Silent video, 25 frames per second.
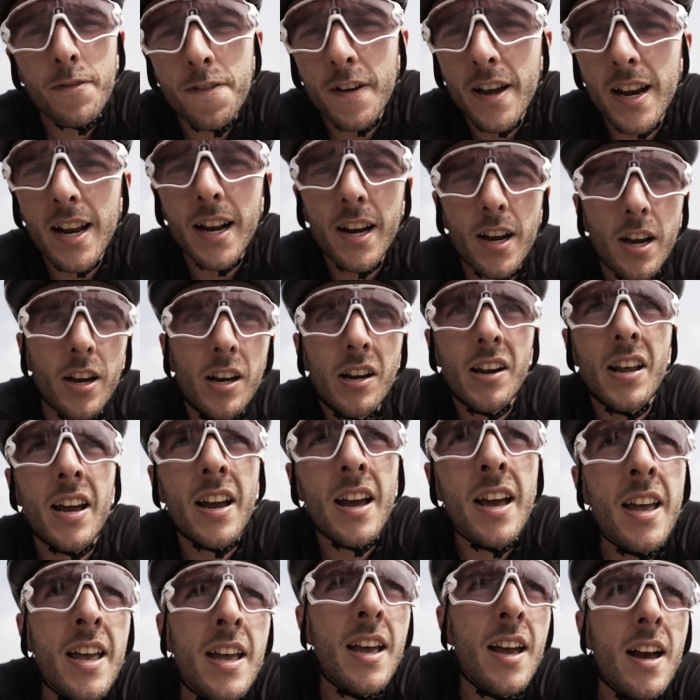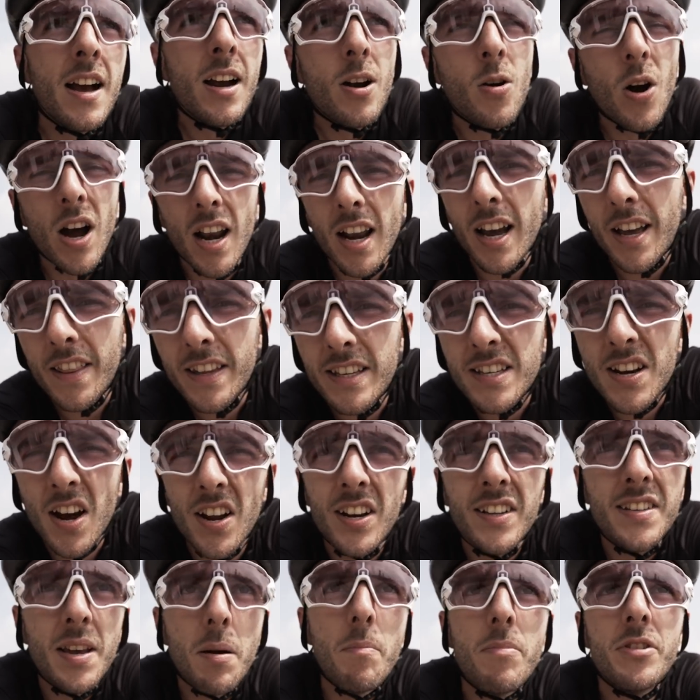But feeling good. Quite like this
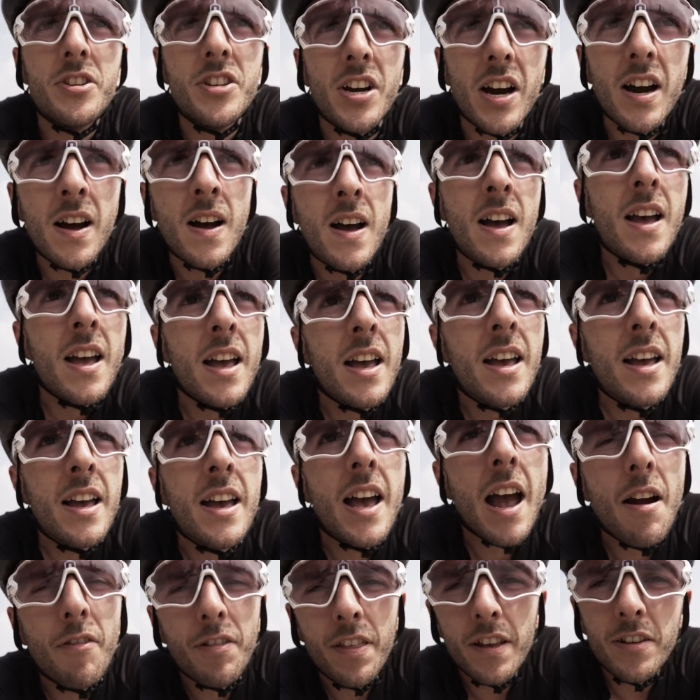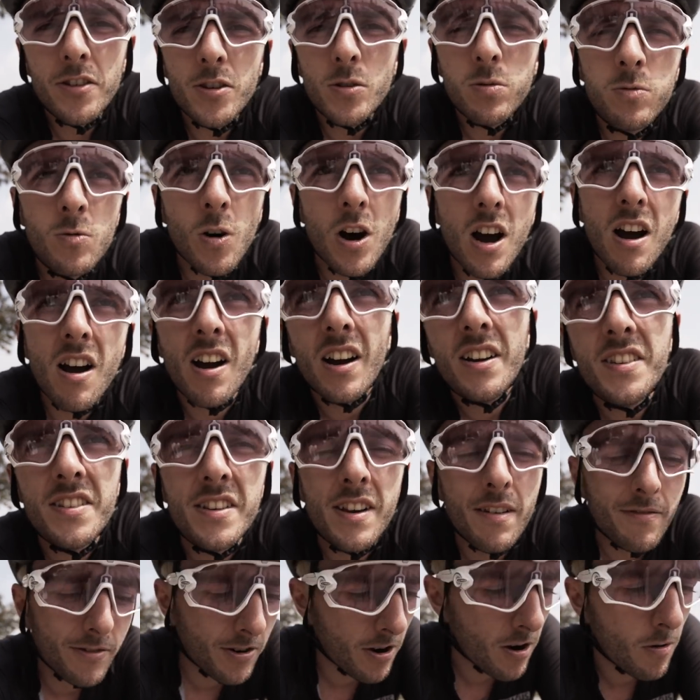kind of temperature. Everything just works
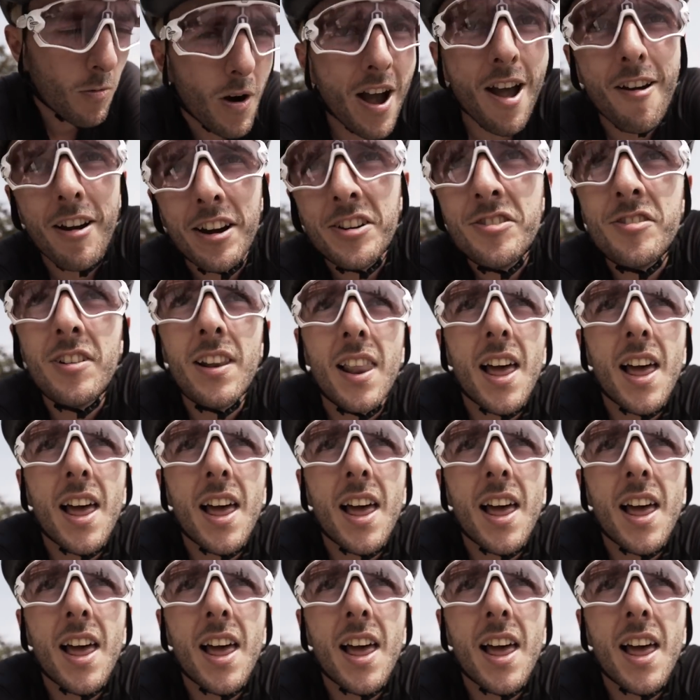and you haven't got to wear extra